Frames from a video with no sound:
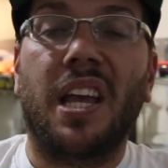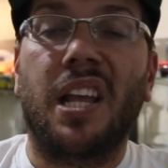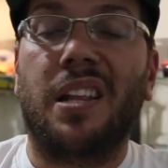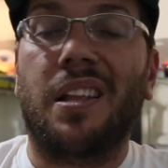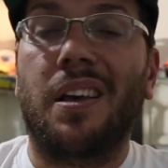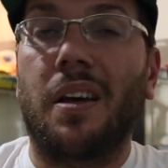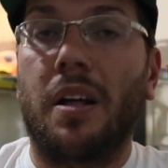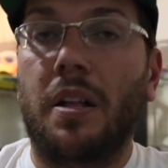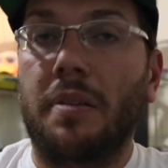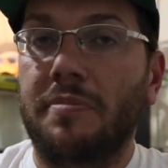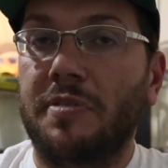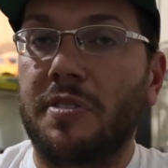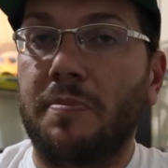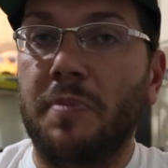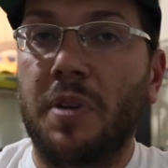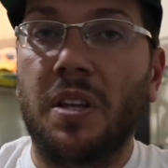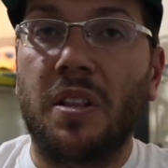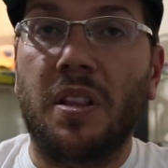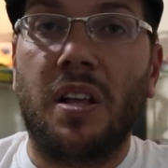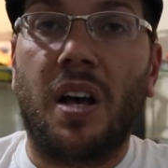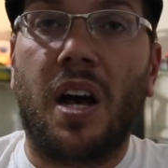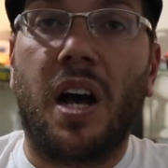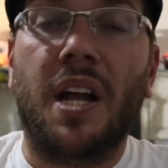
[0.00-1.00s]
It helps me
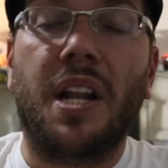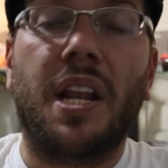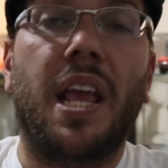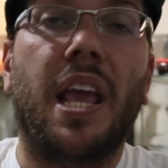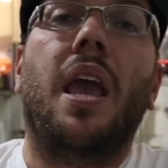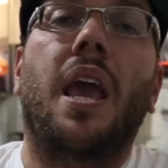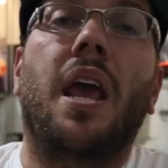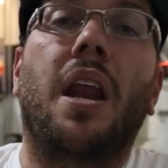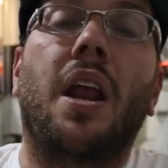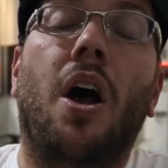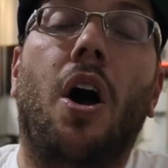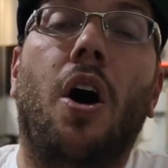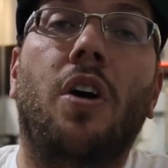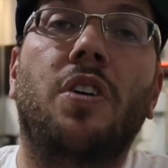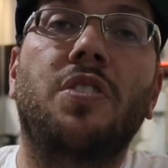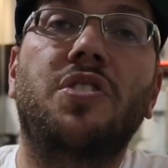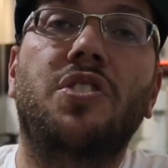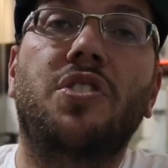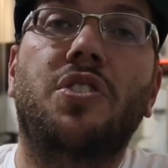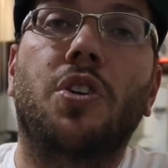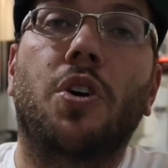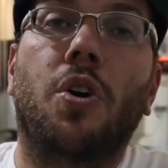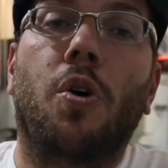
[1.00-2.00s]
a lot. And
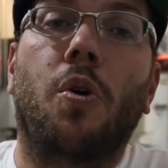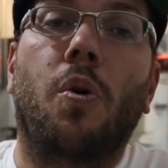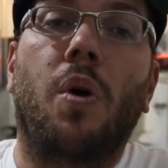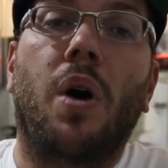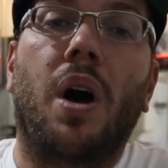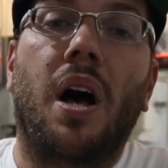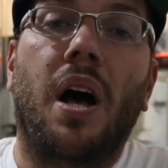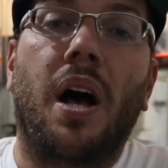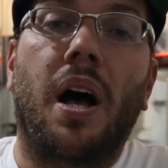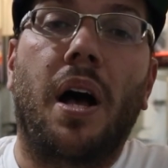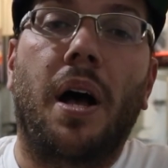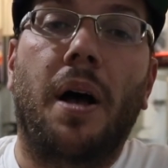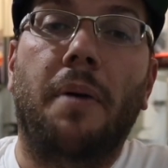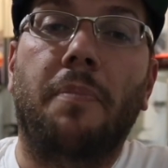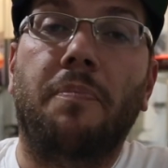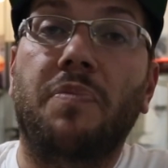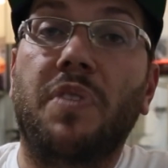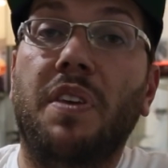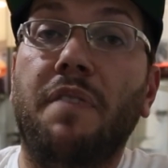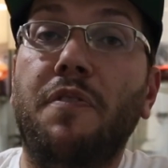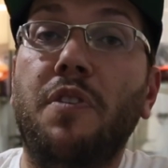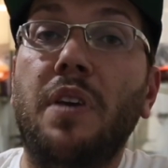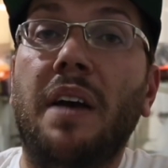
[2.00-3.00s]

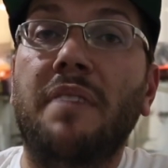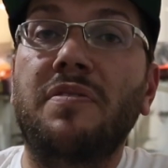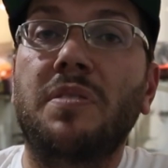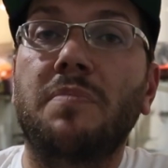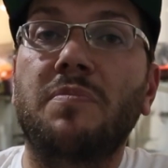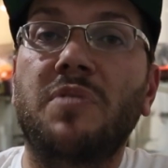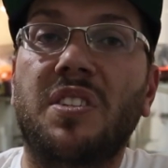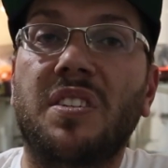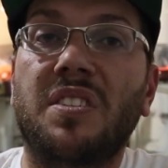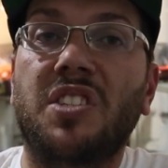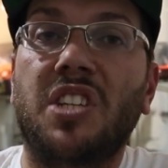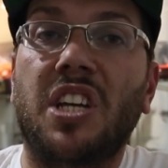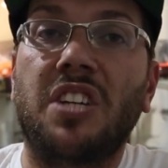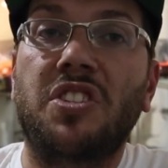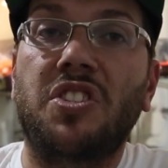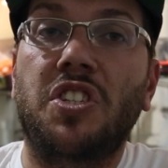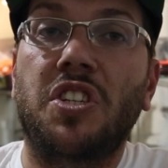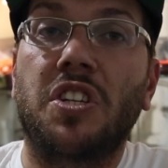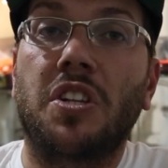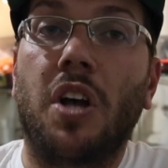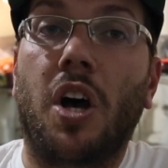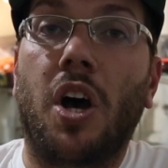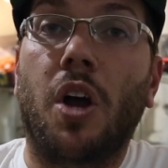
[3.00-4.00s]
also, if you have some
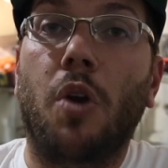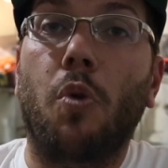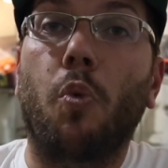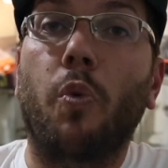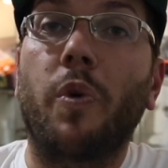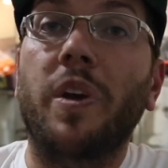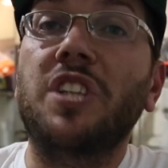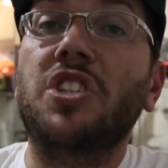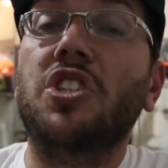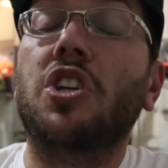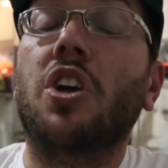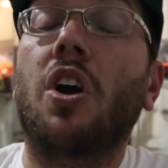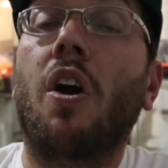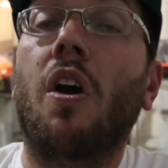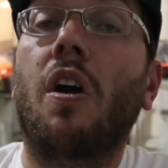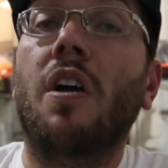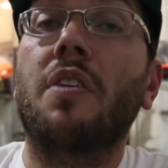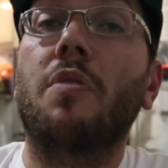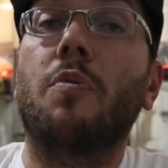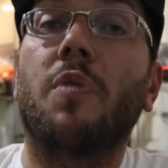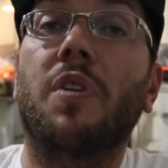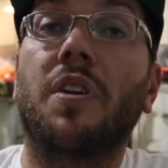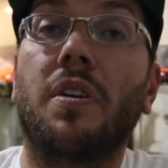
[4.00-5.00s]
suggestion on which
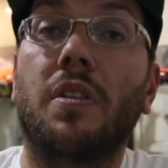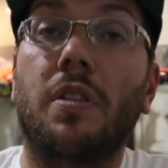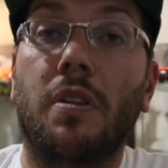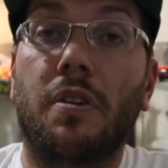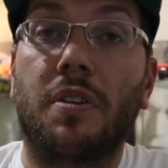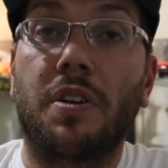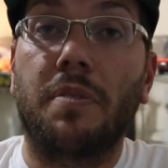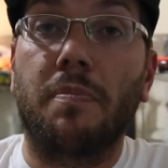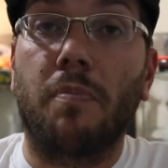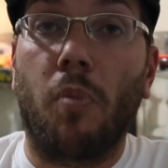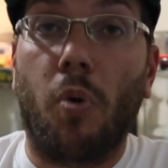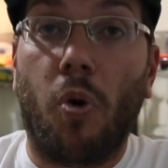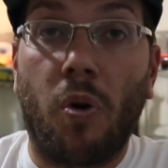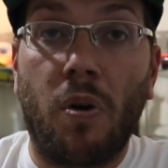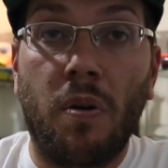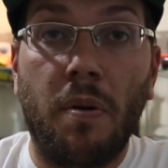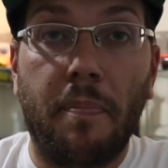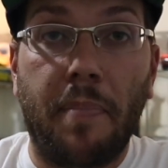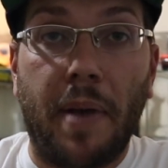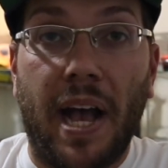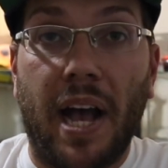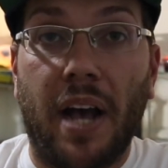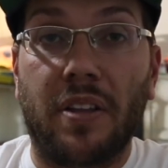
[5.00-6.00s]
car you want to learn
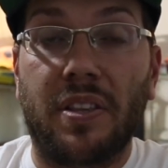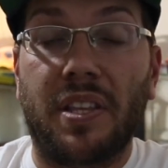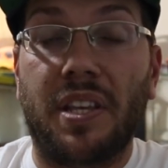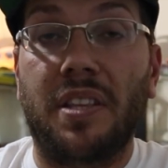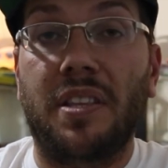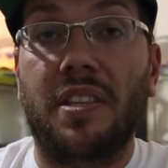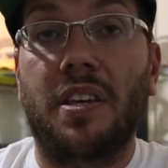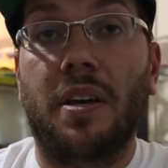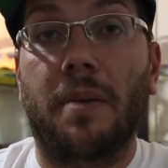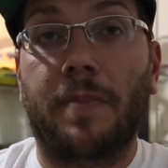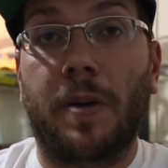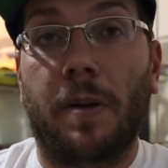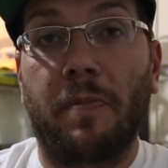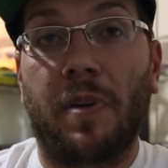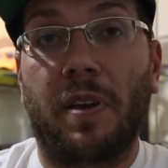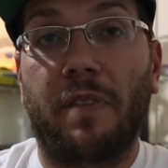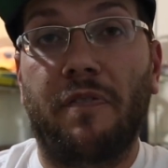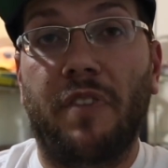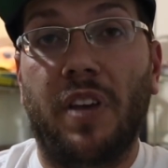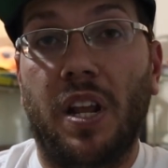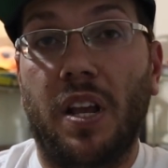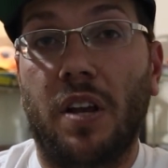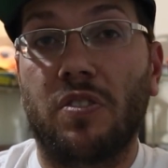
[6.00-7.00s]
more about in the
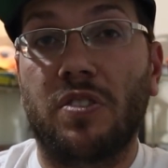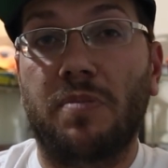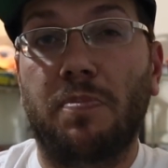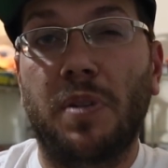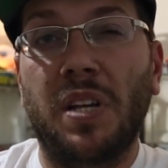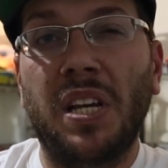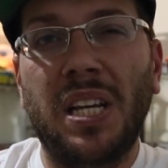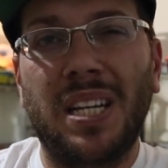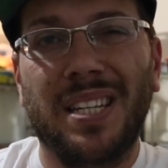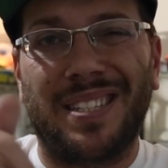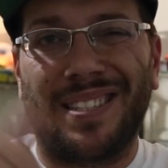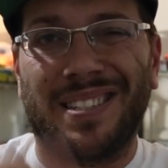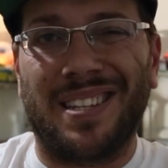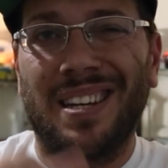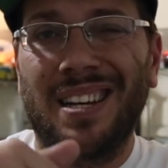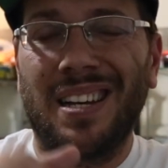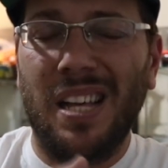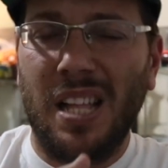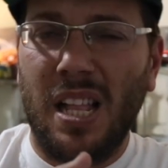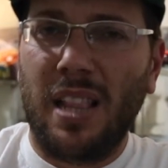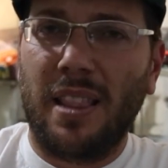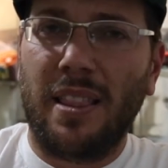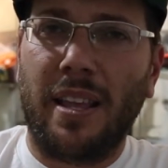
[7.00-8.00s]
upcoming videos, please
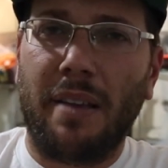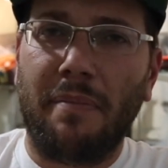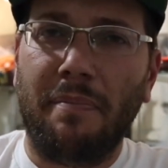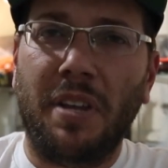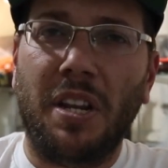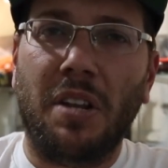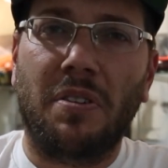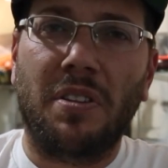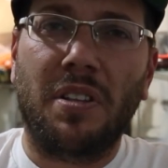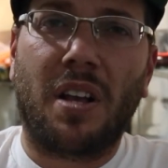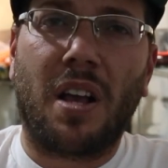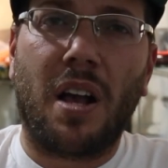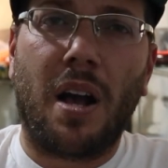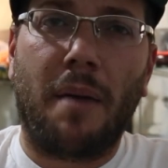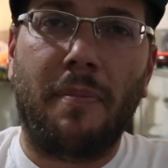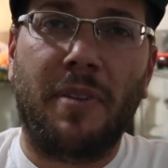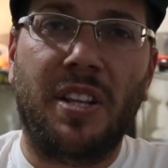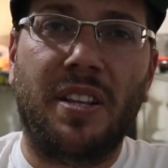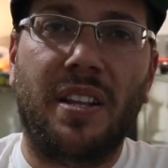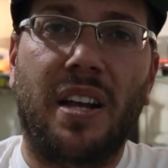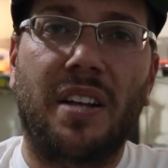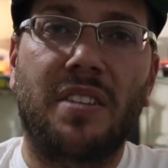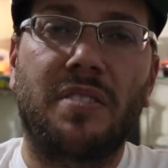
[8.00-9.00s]
let me know in the
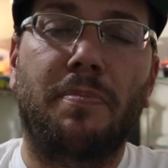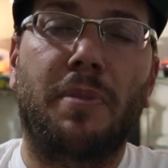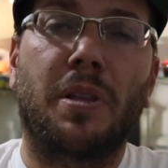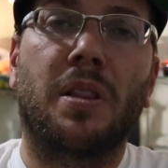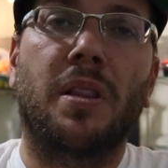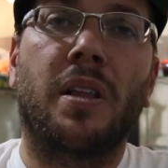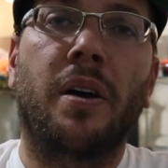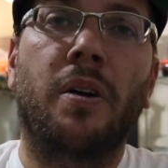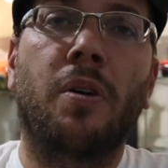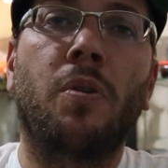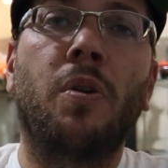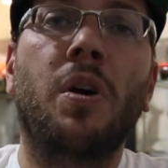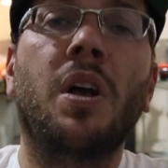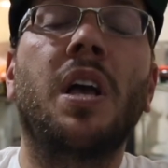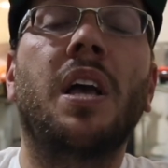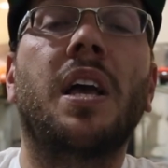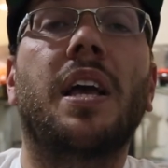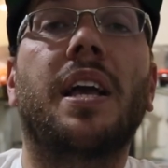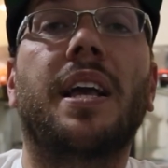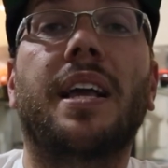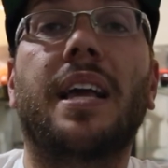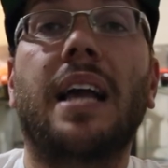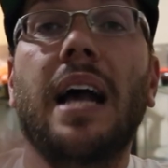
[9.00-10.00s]
comment down below.
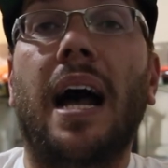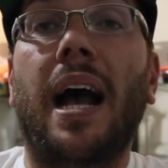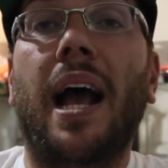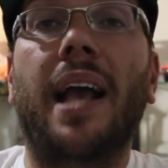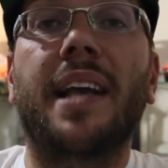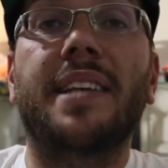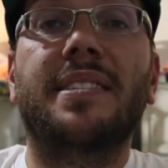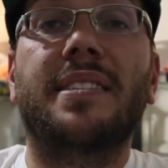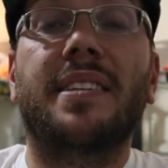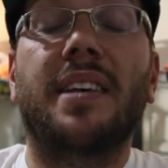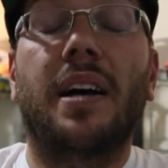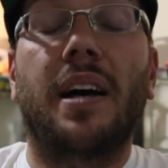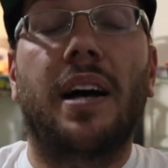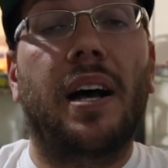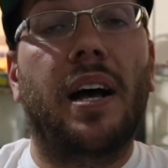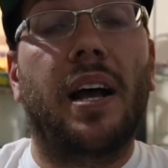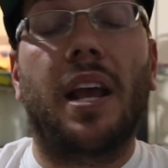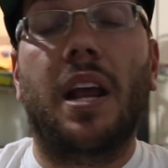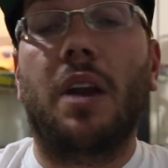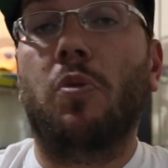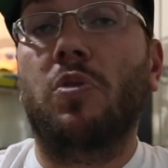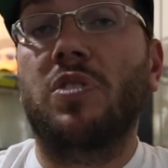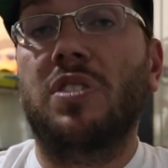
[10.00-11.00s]
Guys,
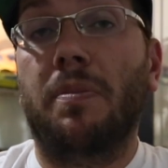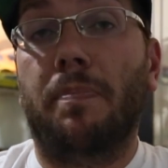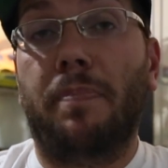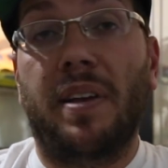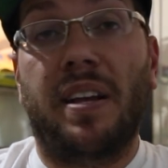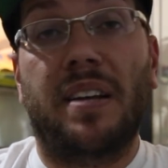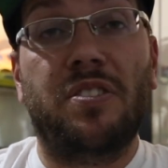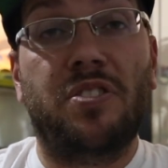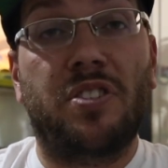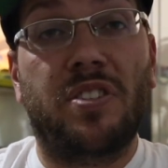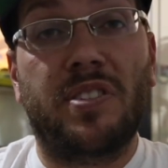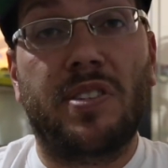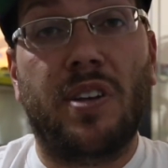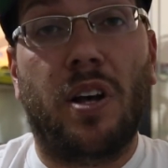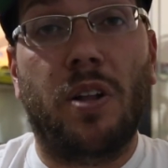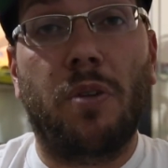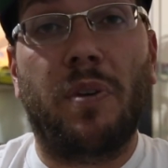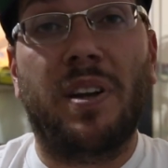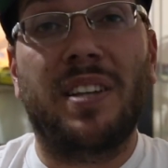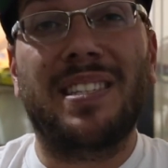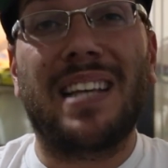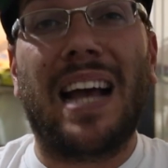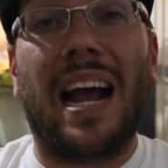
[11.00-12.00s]
it was a pleasure as
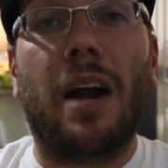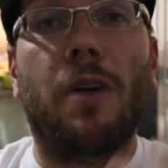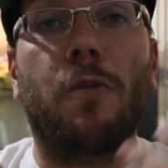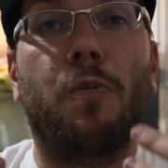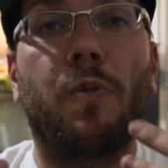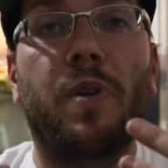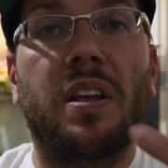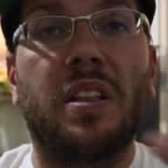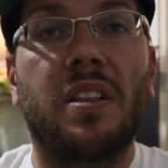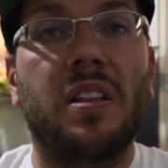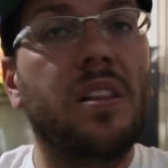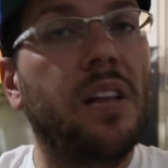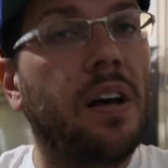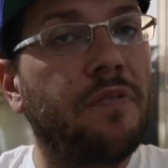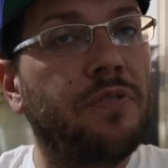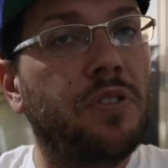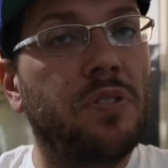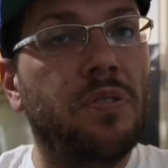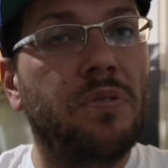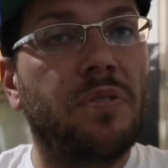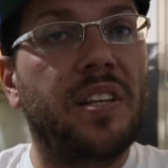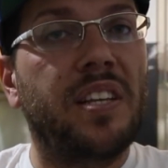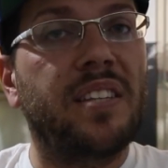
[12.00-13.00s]
always. I really love
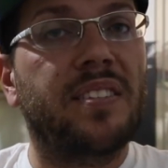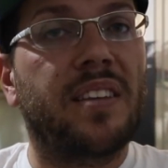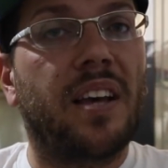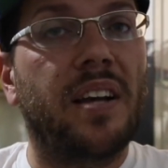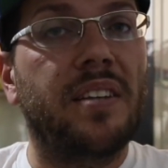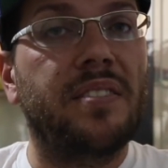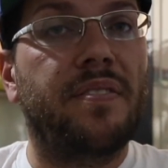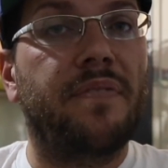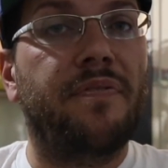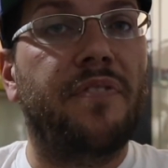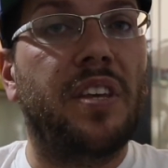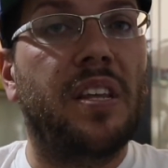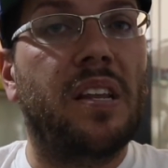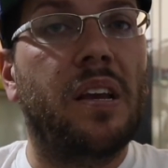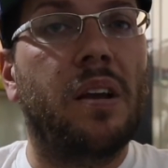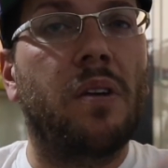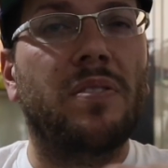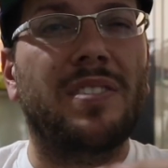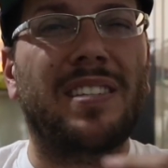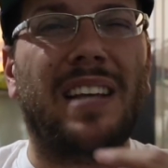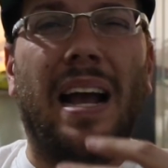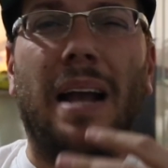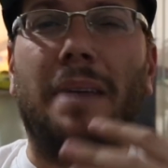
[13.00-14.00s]
to do these kinds of
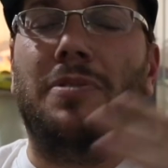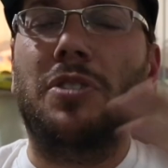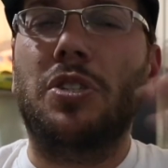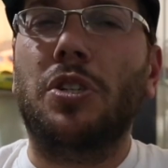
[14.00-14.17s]
videos. I'm